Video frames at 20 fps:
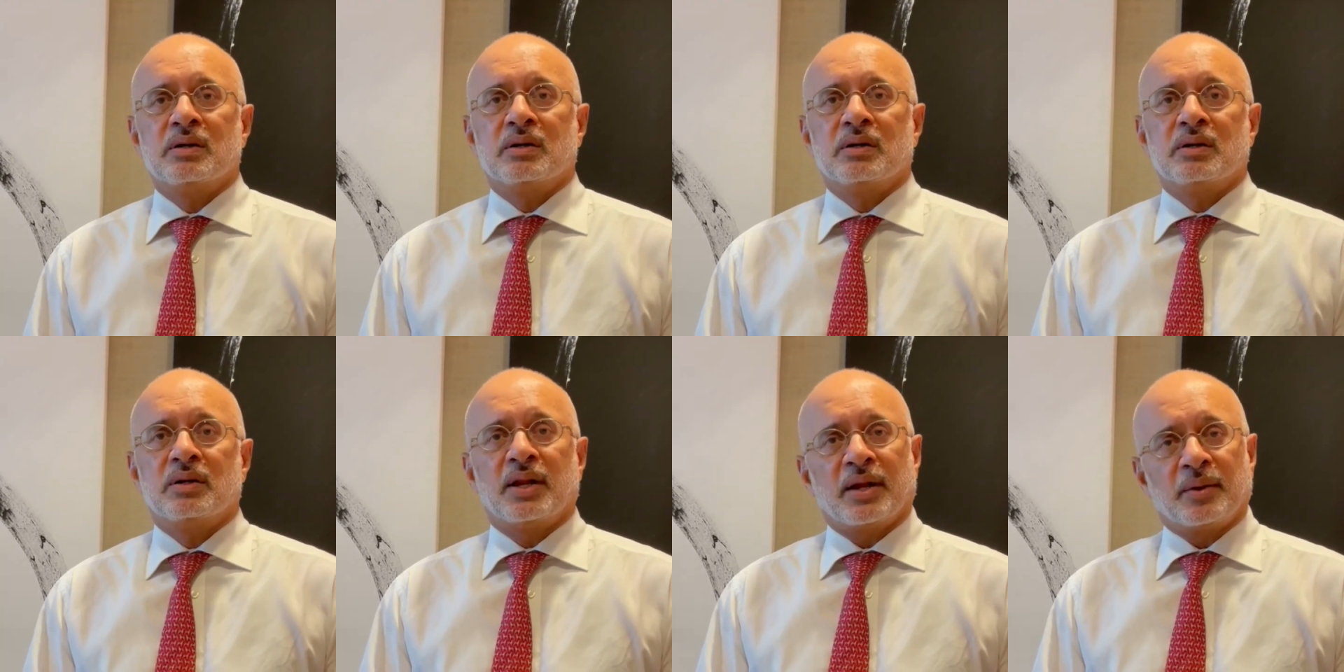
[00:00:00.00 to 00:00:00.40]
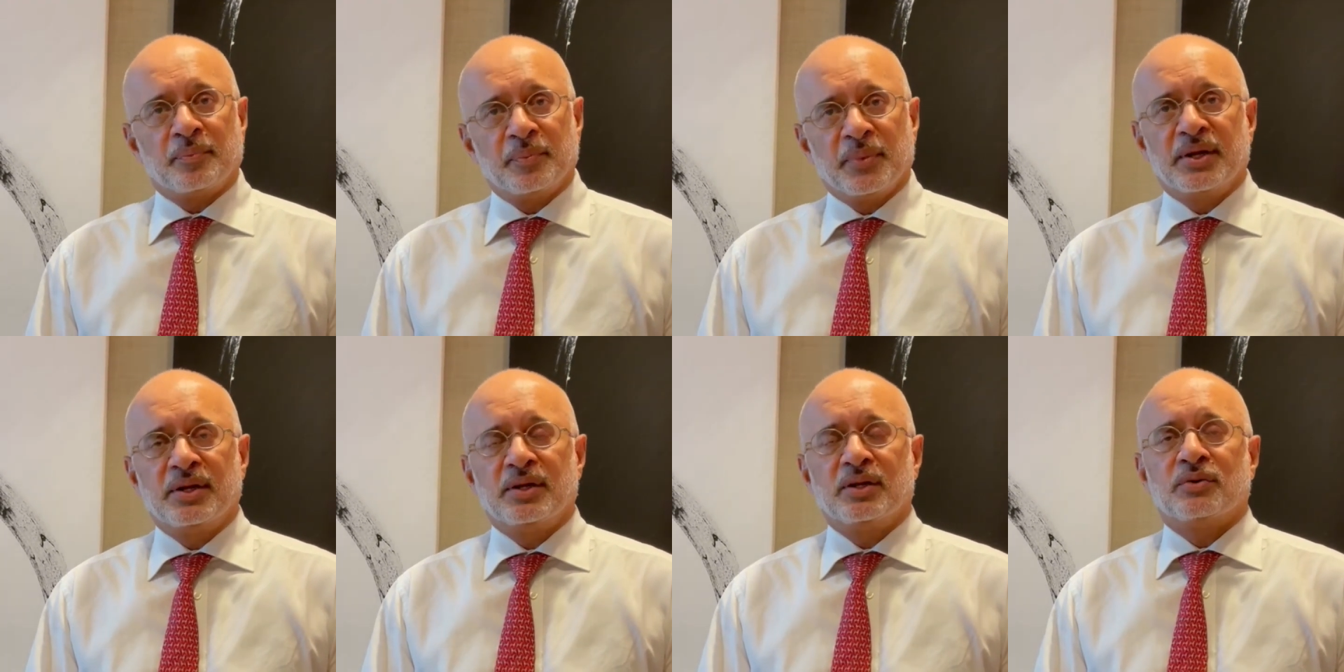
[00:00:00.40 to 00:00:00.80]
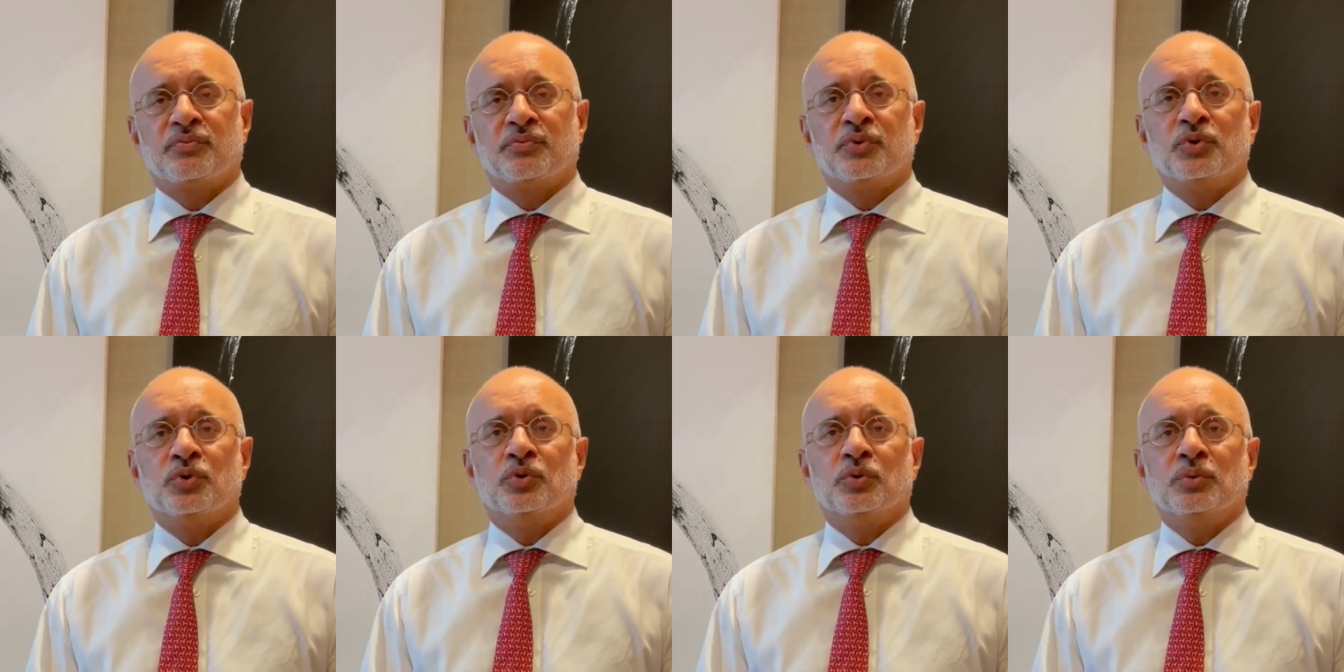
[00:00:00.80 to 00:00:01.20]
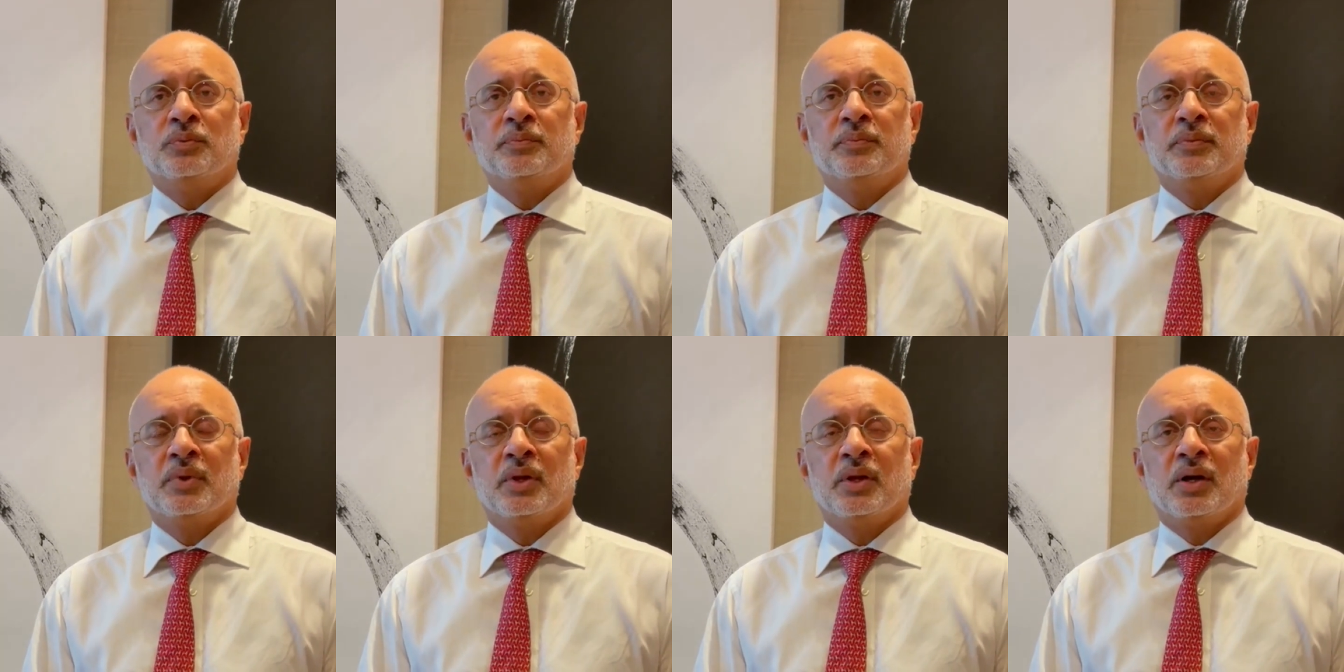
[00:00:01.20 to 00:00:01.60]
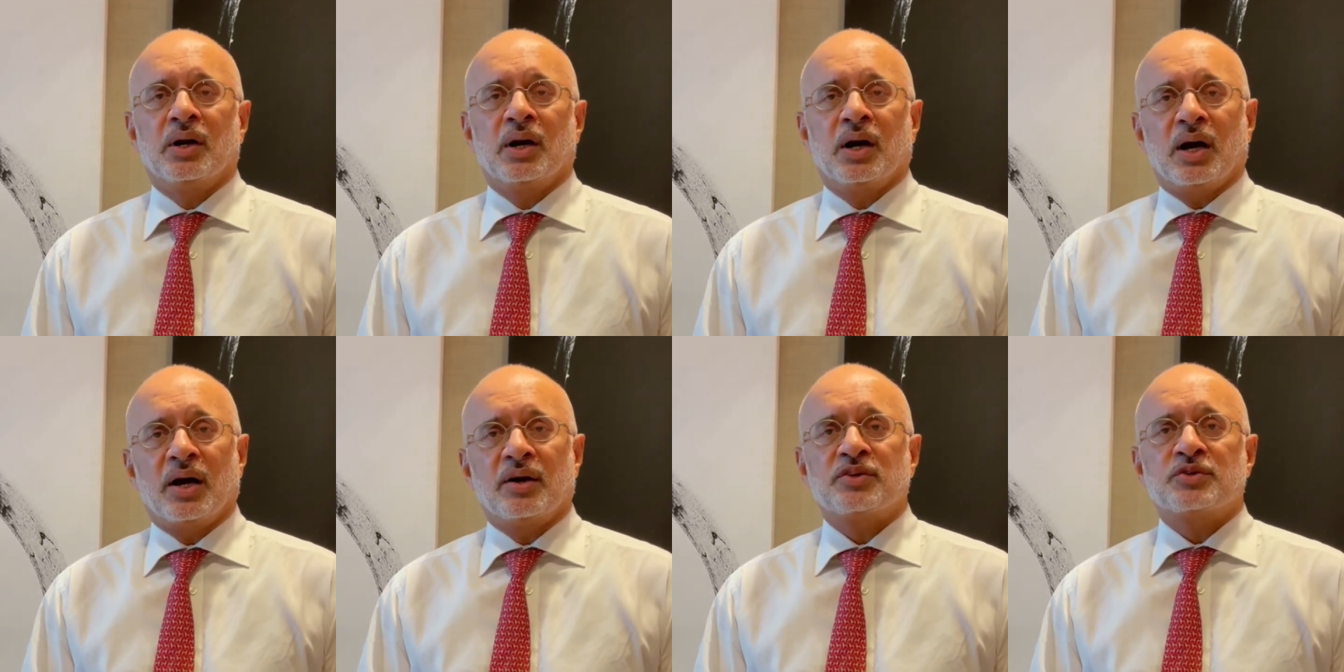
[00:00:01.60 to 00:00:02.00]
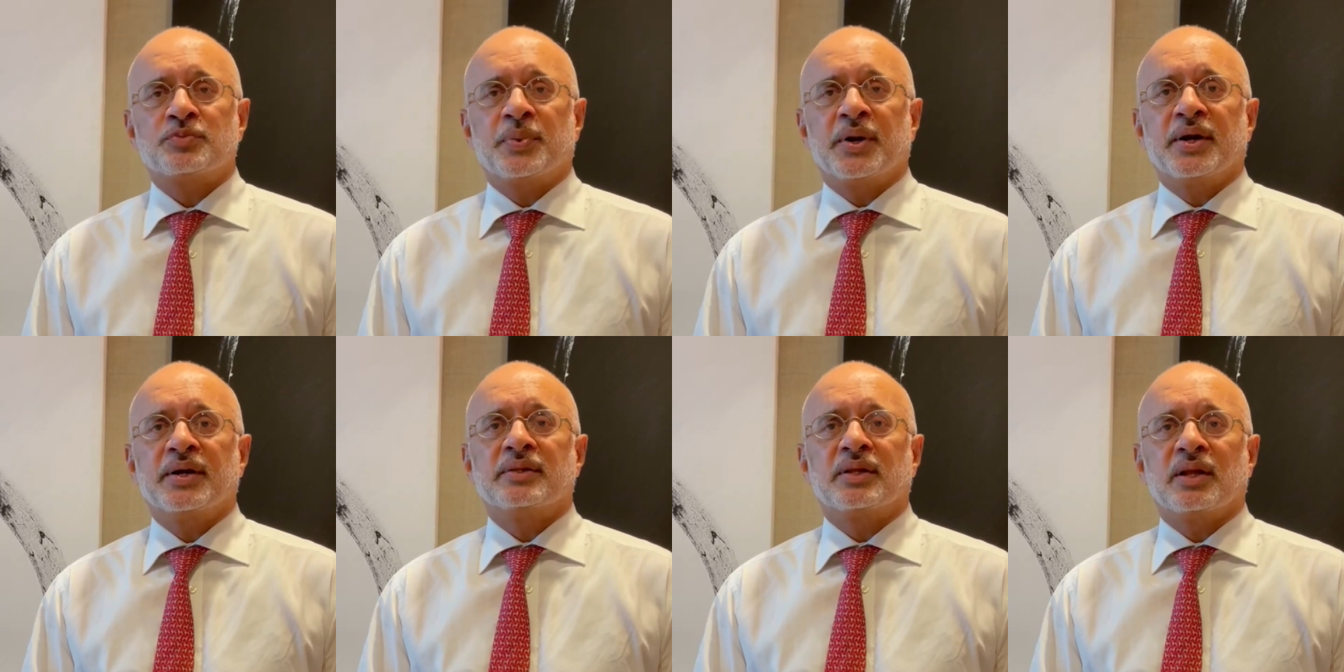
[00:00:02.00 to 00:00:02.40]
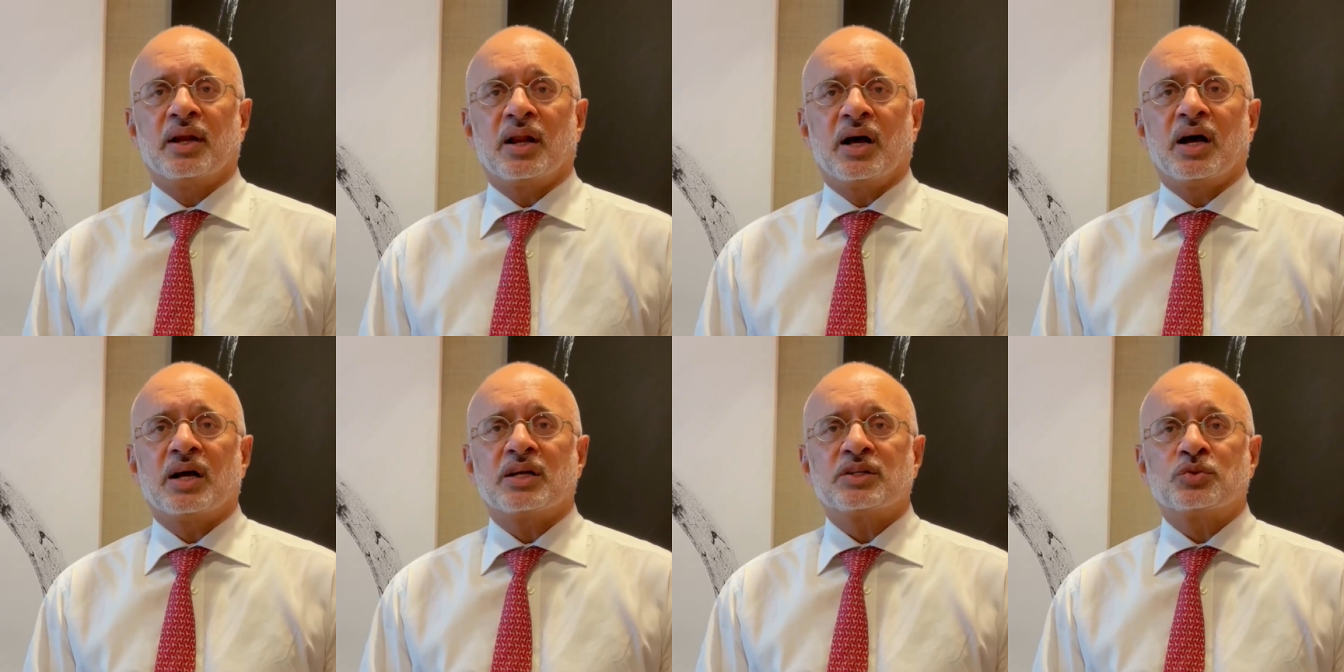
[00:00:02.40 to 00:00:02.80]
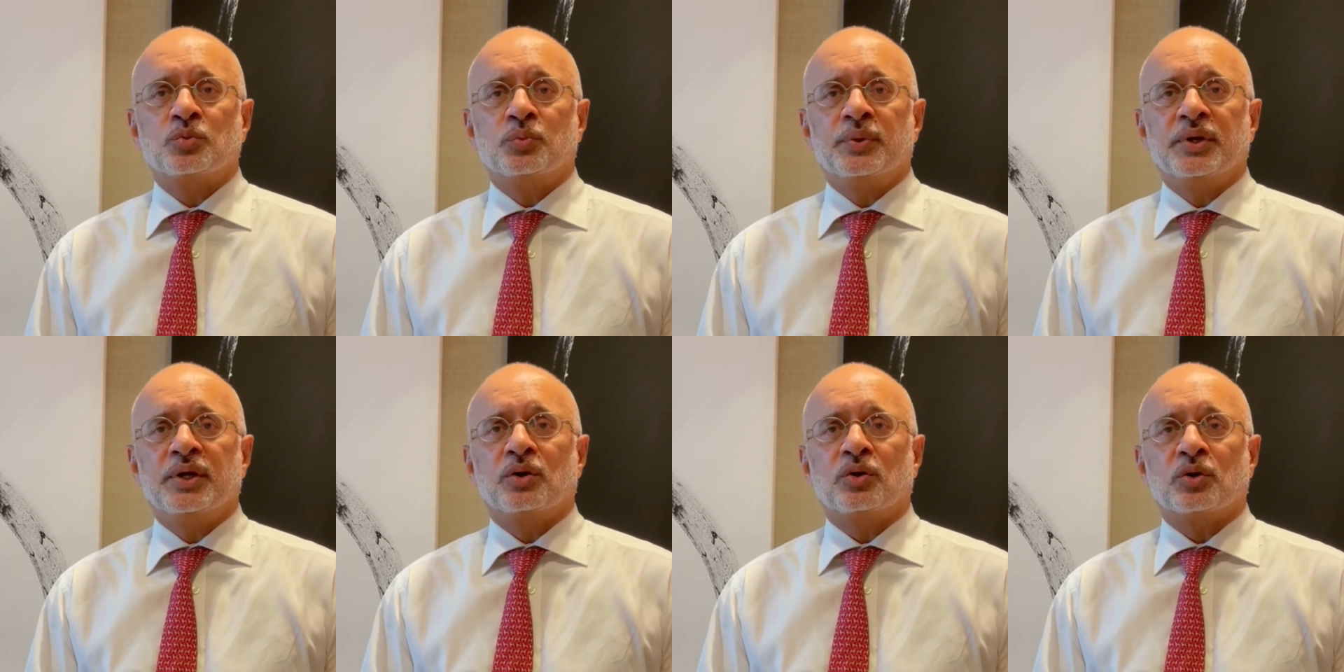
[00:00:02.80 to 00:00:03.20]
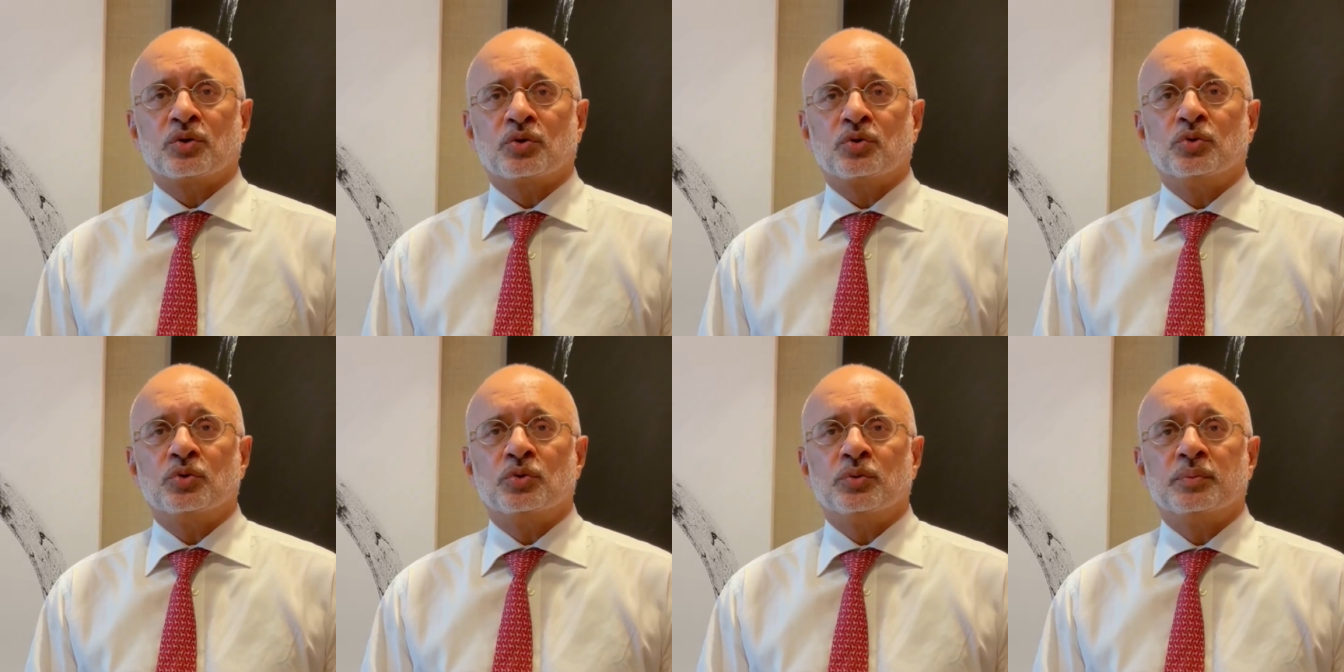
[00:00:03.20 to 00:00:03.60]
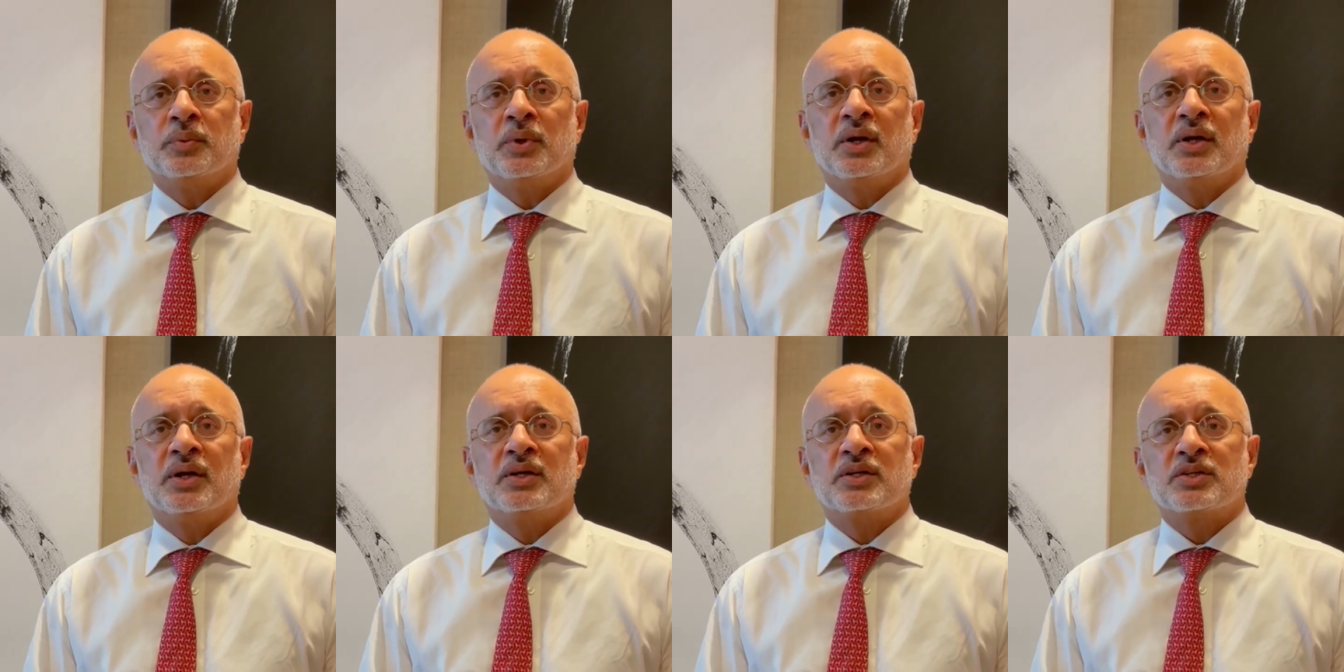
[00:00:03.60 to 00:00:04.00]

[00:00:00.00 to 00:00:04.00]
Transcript: like many of you, I have spent the last week or two